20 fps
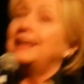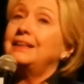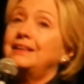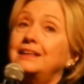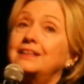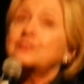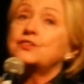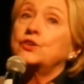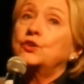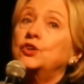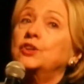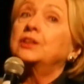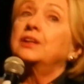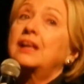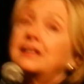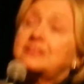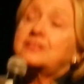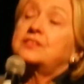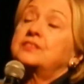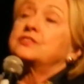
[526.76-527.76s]
And it's a good
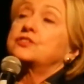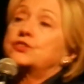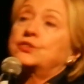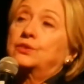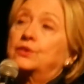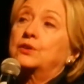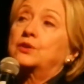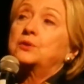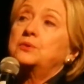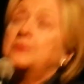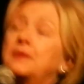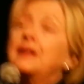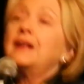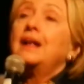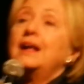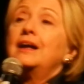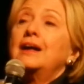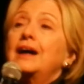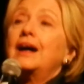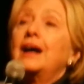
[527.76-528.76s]
lesson to learn
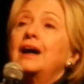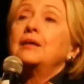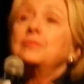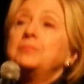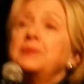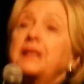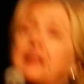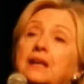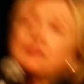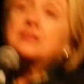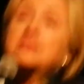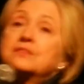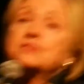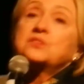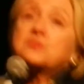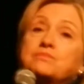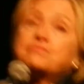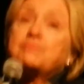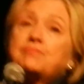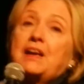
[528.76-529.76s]

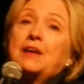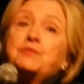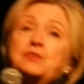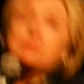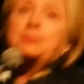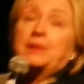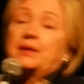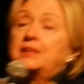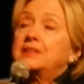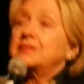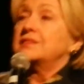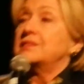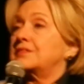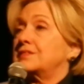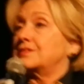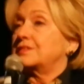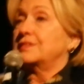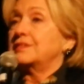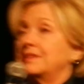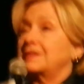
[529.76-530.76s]
because
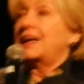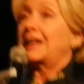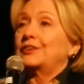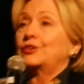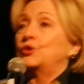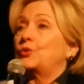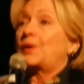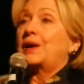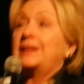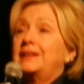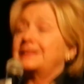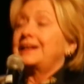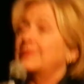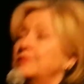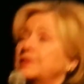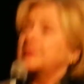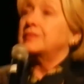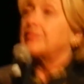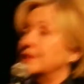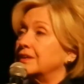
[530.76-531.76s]
everybody's not great at
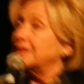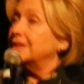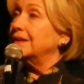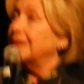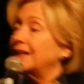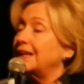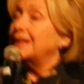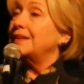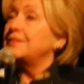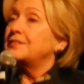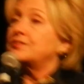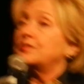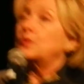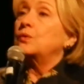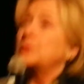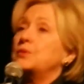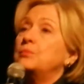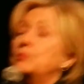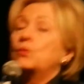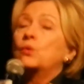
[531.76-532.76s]
everything. And
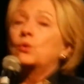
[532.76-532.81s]
so the